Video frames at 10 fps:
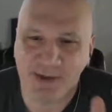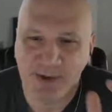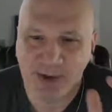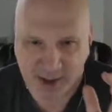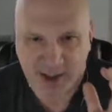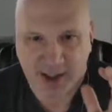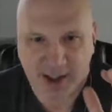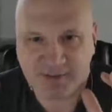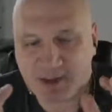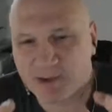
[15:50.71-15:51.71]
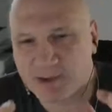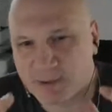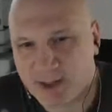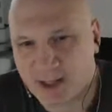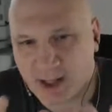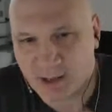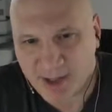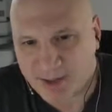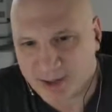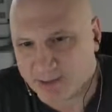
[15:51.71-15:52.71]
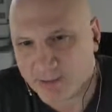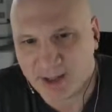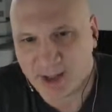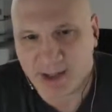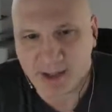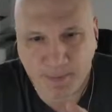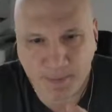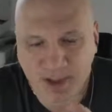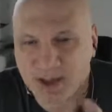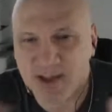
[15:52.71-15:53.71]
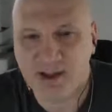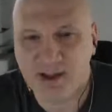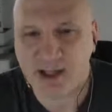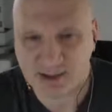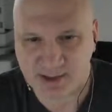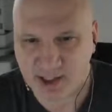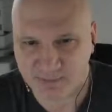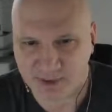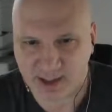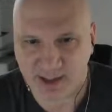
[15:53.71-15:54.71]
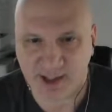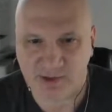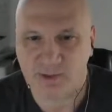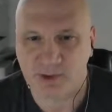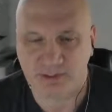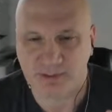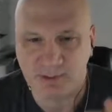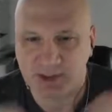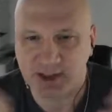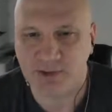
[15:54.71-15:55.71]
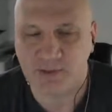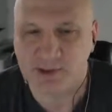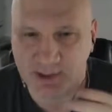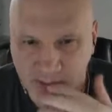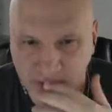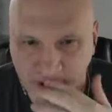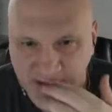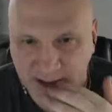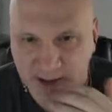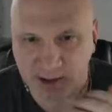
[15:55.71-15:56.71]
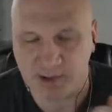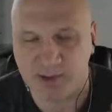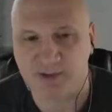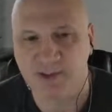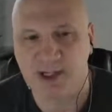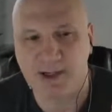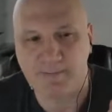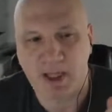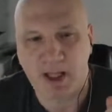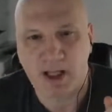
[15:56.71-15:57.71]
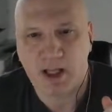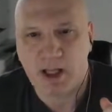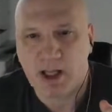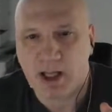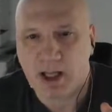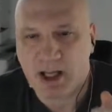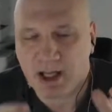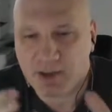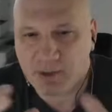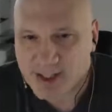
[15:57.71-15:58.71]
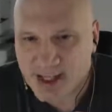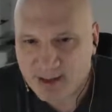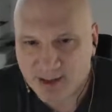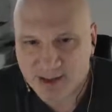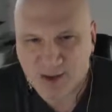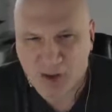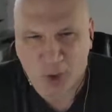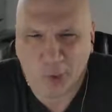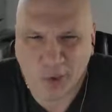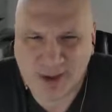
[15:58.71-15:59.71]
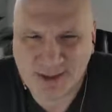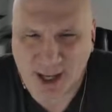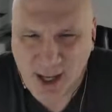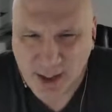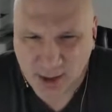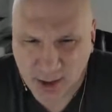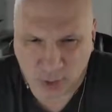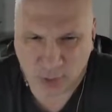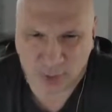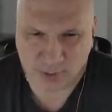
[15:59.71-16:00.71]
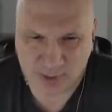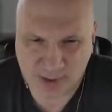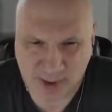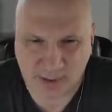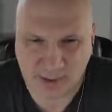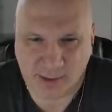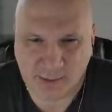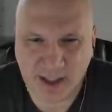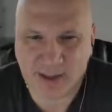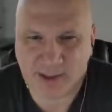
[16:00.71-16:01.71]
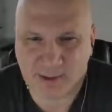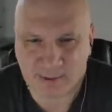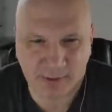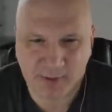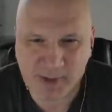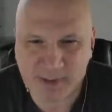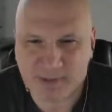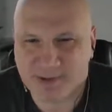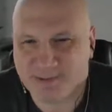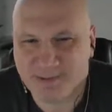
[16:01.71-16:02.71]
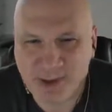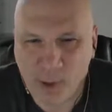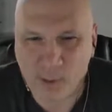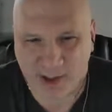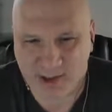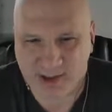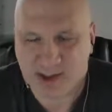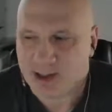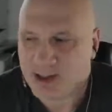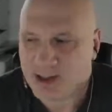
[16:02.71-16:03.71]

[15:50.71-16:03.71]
So if someone's really hell bent on doing that, you can't solve for that case, nor is it a good use of time. And the reality is, who wants to hack you in particular, right? Or me in particular? We're nobodies.